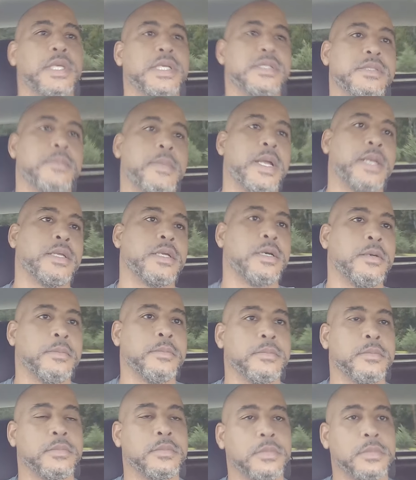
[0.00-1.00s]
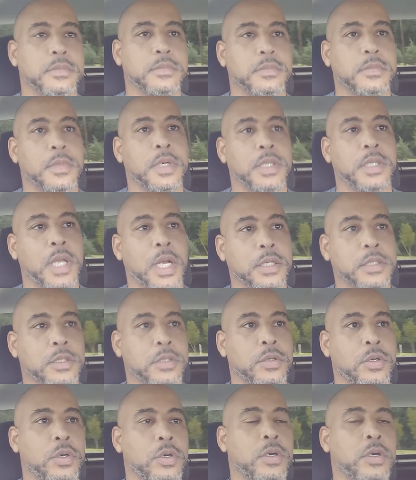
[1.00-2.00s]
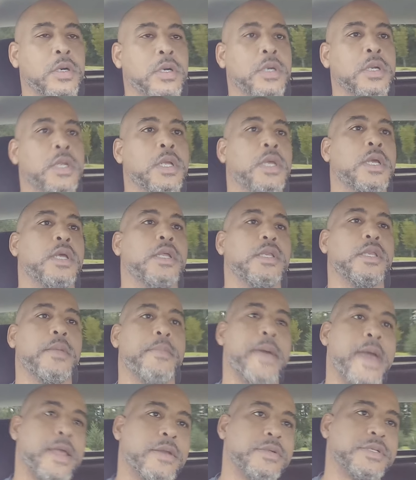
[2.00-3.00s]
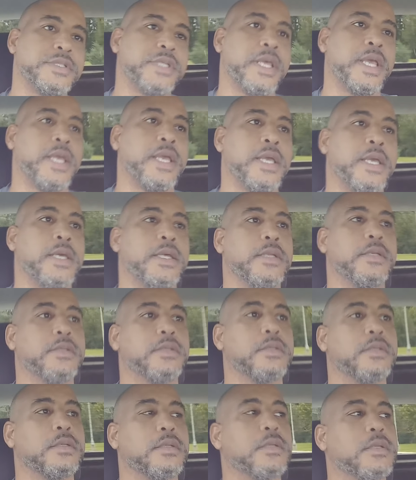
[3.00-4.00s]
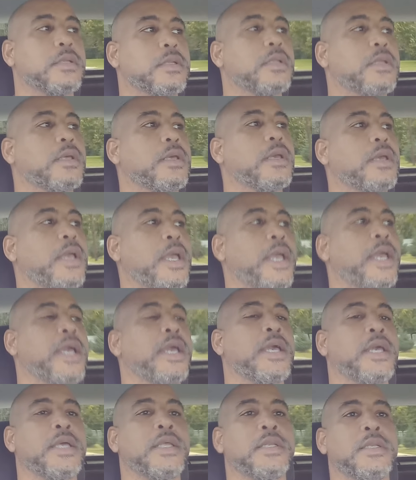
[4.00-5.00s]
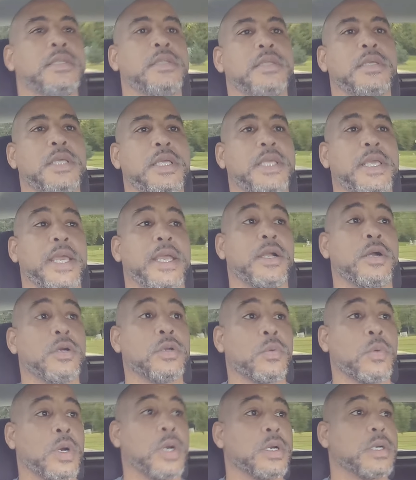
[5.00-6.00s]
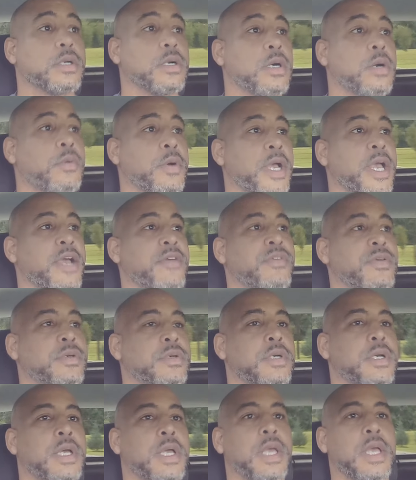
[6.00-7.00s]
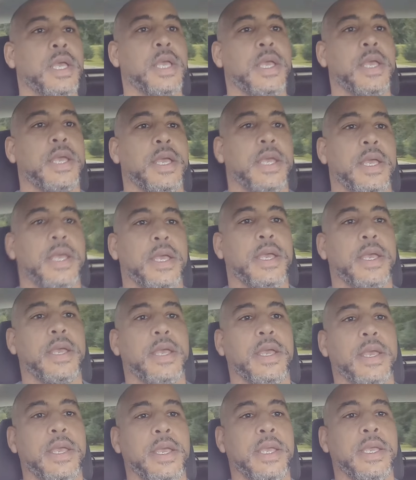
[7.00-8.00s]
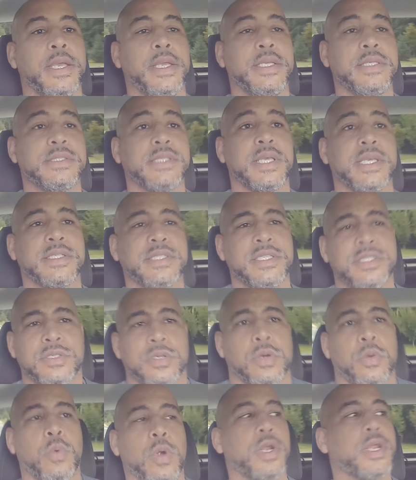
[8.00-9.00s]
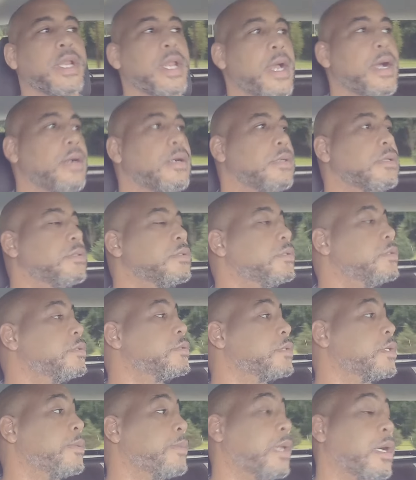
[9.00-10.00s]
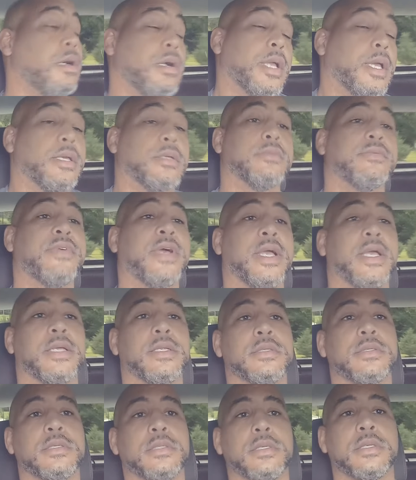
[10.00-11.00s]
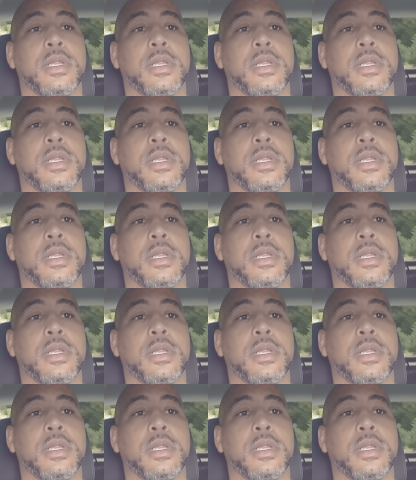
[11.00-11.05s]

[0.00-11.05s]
Get somebody to come unlock the door. The battery's dead and he can't go to work or what have you. And he says he's gonna work it out. So I'm like, okay, fine.